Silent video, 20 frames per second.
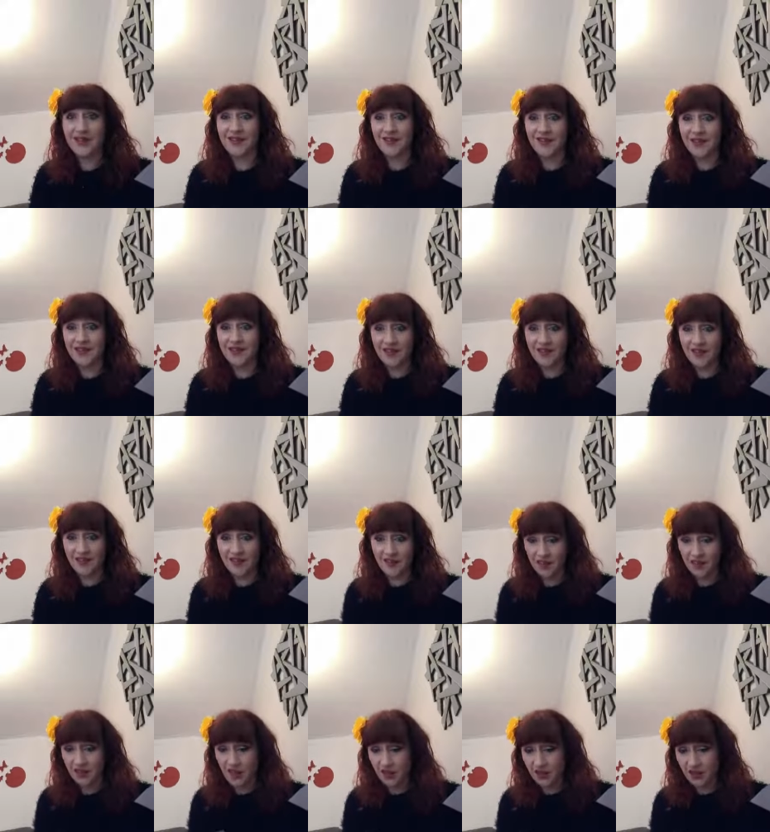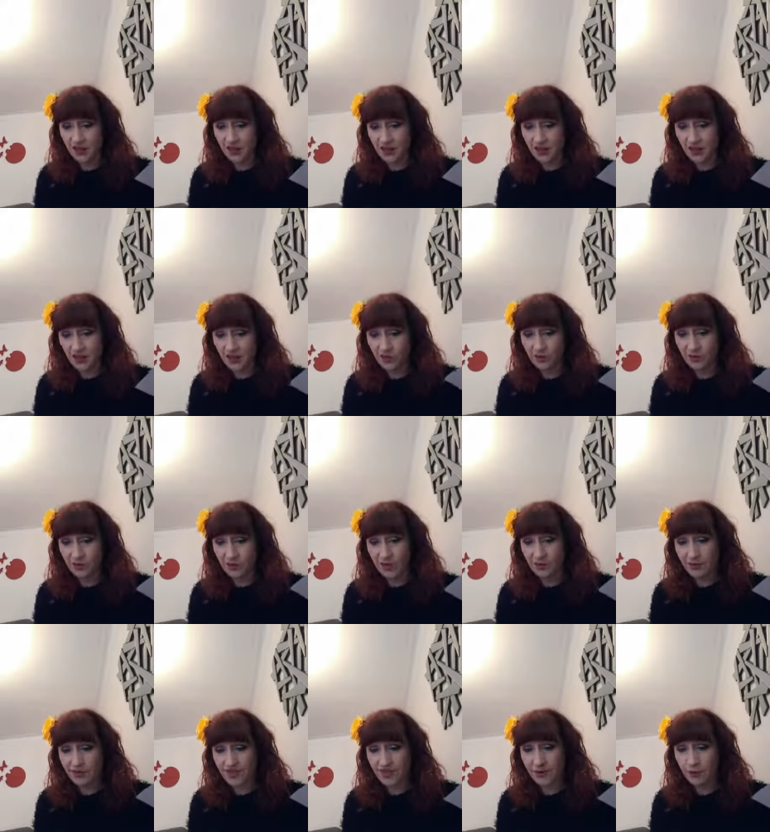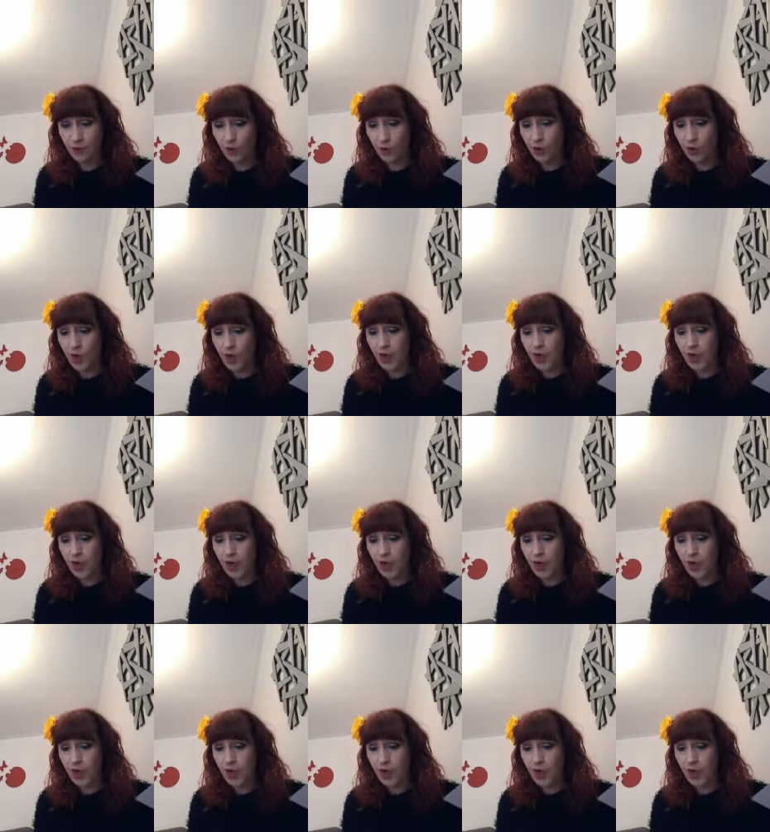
Now I said earlier, I like I do let my tea brew.